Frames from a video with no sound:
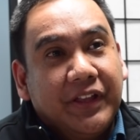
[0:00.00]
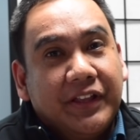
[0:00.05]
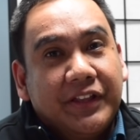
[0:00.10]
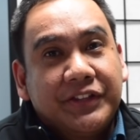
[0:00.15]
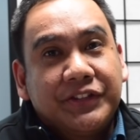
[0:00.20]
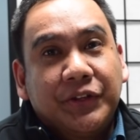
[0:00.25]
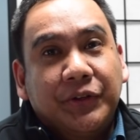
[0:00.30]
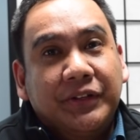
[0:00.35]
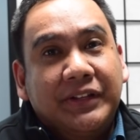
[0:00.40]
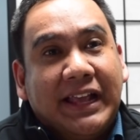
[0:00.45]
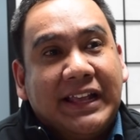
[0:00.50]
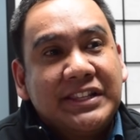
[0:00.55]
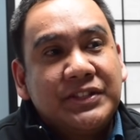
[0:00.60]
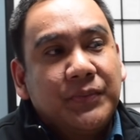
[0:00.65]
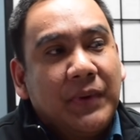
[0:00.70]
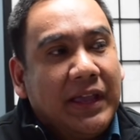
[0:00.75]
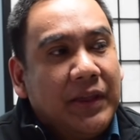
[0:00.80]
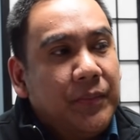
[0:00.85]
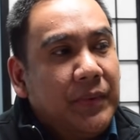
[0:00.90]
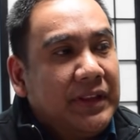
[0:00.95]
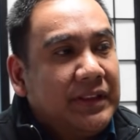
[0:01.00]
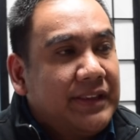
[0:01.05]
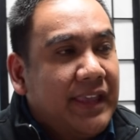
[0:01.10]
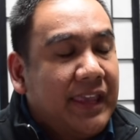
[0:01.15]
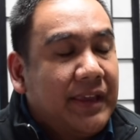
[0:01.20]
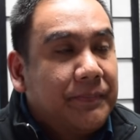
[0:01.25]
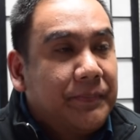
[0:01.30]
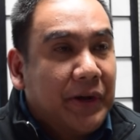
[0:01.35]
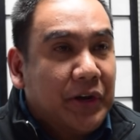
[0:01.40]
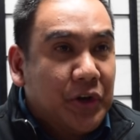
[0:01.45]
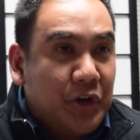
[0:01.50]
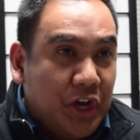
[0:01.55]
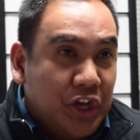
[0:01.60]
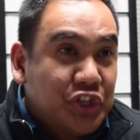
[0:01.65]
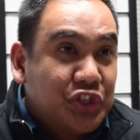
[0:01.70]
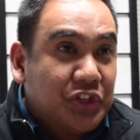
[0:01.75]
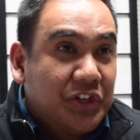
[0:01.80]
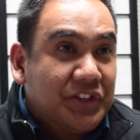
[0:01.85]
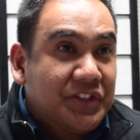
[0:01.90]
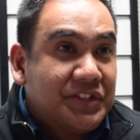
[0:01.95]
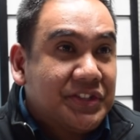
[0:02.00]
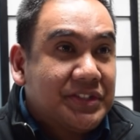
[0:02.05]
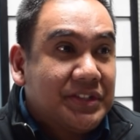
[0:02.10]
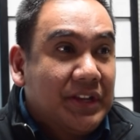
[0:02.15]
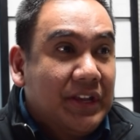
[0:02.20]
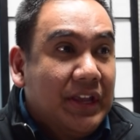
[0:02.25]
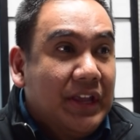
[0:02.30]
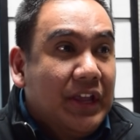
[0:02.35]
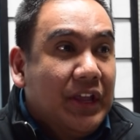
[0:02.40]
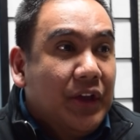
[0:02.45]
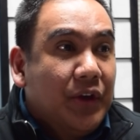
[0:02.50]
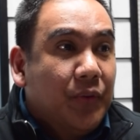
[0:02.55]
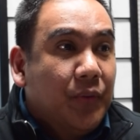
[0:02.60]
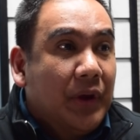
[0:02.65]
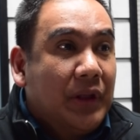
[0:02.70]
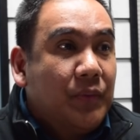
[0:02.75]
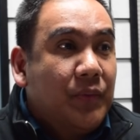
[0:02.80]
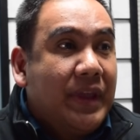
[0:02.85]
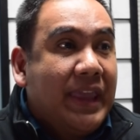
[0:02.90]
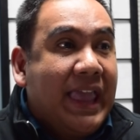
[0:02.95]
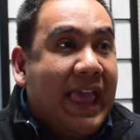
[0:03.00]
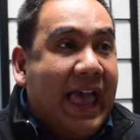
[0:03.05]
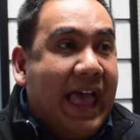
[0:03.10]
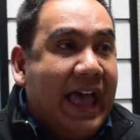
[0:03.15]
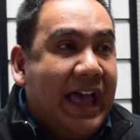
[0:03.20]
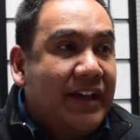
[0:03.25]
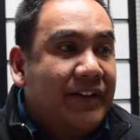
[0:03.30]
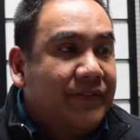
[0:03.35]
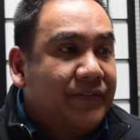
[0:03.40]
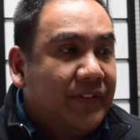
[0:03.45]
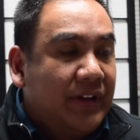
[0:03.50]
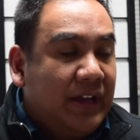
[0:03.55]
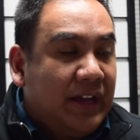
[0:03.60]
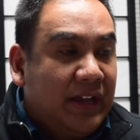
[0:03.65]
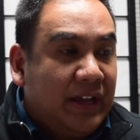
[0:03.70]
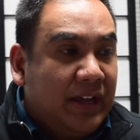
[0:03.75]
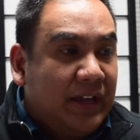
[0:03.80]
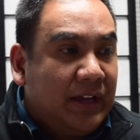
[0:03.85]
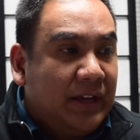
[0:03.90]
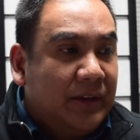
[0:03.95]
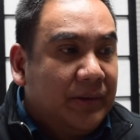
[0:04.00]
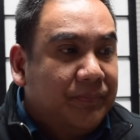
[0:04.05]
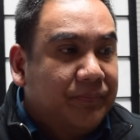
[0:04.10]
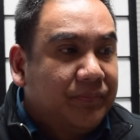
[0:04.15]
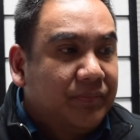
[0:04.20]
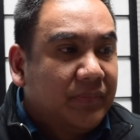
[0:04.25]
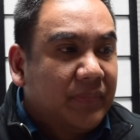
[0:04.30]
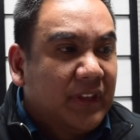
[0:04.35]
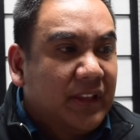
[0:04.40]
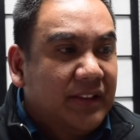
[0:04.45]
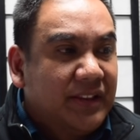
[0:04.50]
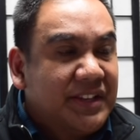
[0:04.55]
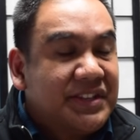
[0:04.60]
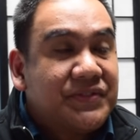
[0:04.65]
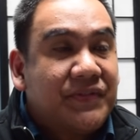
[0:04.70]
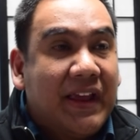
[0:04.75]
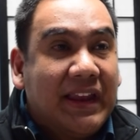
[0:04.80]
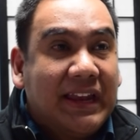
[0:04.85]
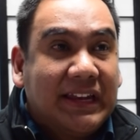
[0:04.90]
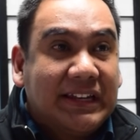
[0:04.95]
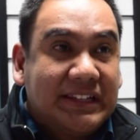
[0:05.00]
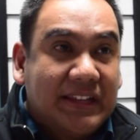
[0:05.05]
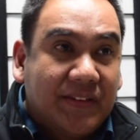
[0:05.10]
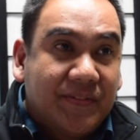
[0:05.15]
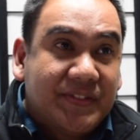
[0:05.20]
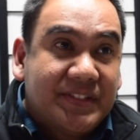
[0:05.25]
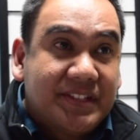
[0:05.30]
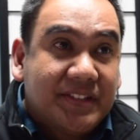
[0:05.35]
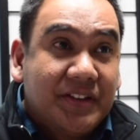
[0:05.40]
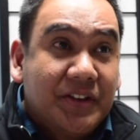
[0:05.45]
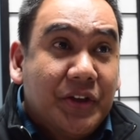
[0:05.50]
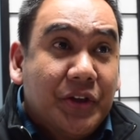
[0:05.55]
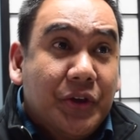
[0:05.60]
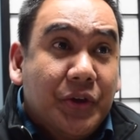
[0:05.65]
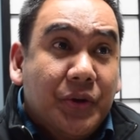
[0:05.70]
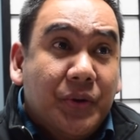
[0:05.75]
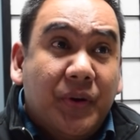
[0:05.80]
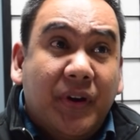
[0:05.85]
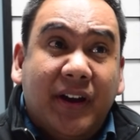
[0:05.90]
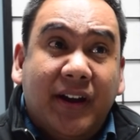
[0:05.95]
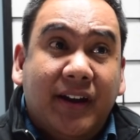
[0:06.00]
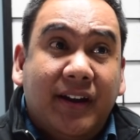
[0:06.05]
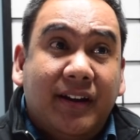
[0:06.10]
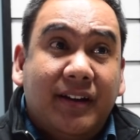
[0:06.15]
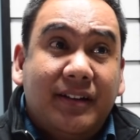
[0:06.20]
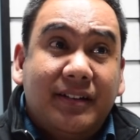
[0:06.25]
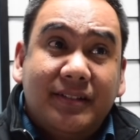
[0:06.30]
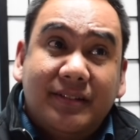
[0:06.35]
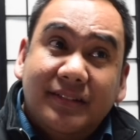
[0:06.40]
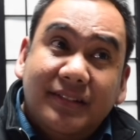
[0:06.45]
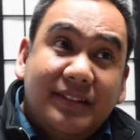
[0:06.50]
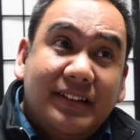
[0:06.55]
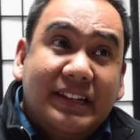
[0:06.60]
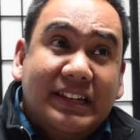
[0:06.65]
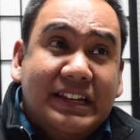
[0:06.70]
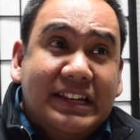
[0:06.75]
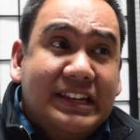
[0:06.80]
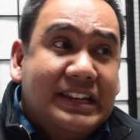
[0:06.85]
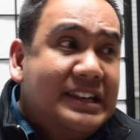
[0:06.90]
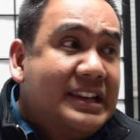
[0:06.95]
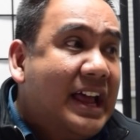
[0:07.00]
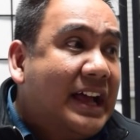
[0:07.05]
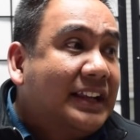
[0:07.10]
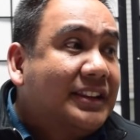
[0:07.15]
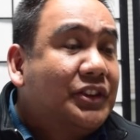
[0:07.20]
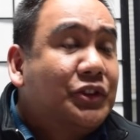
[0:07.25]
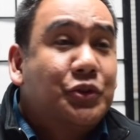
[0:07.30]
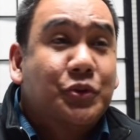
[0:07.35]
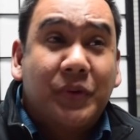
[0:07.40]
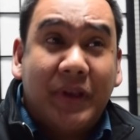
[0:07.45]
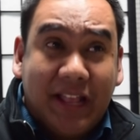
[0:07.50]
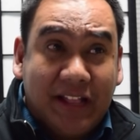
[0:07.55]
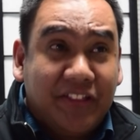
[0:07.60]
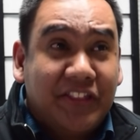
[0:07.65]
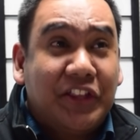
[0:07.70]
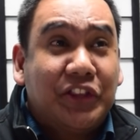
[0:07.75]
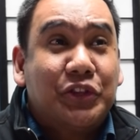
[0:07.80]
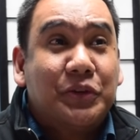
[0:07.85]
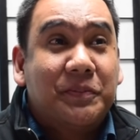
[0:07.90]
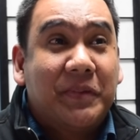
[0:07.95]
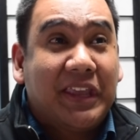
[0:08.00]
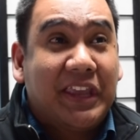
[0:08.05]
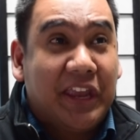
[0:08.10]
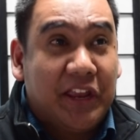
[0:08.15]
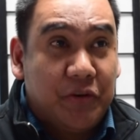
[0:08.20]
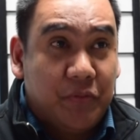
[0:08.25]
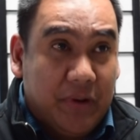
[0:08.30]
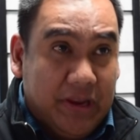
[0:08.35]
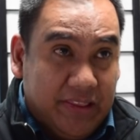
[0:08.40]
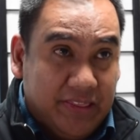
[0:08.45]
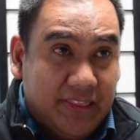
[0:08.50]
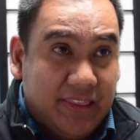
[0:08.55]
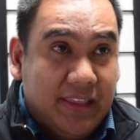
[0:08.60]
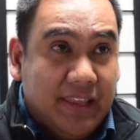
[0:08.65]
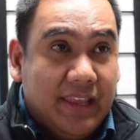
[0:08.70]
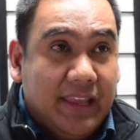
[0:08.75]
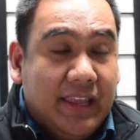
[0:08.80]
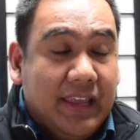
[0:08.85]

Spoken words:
So that's why we take precautions when we have these relatives who are not too healthy to begin with. Mm-hmm.